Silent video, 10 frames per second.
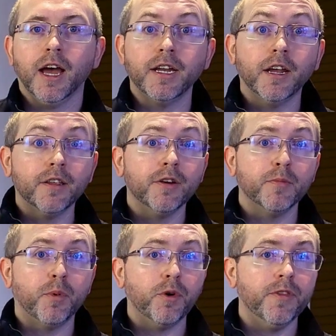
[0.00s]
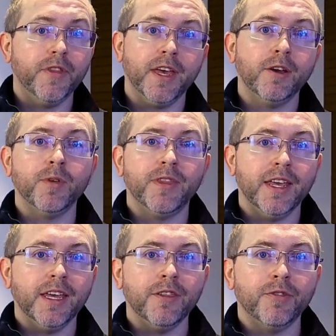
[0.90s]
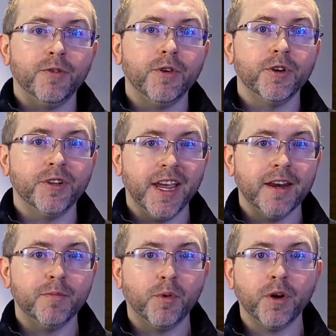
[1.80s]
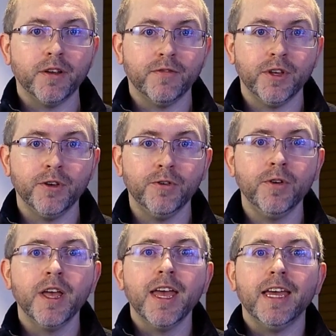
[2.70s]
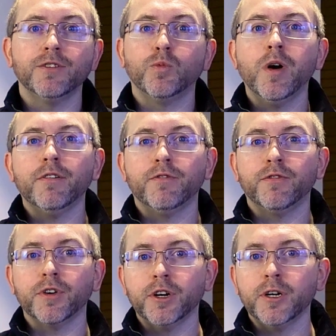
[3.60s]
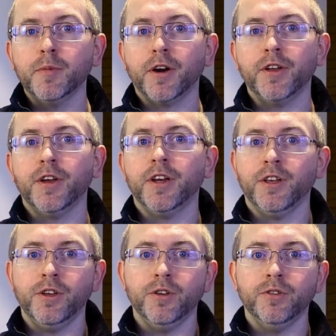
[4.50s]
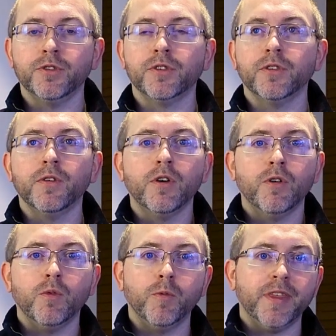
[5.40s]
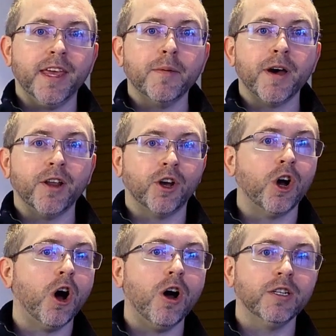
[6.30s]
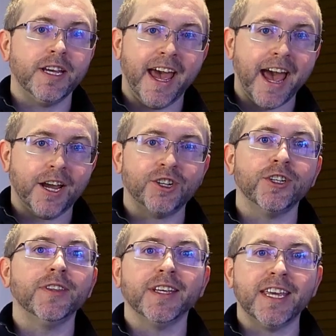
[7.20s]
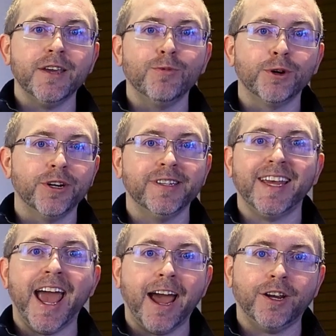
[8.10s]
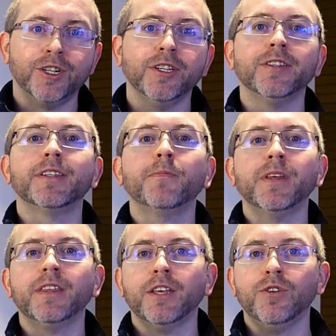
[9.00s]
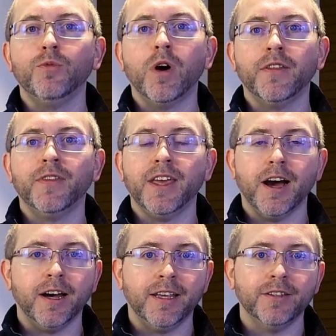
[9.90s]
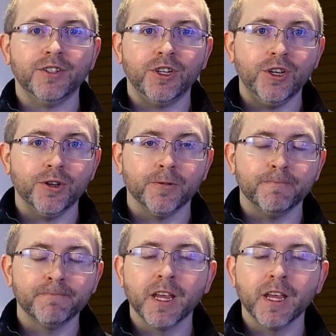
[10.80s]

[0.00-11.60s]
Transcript: Another important thing when thinking through your data point of view is what verb are you going to use? When we think about a call to action, the key word is action, something that you want the audience to do.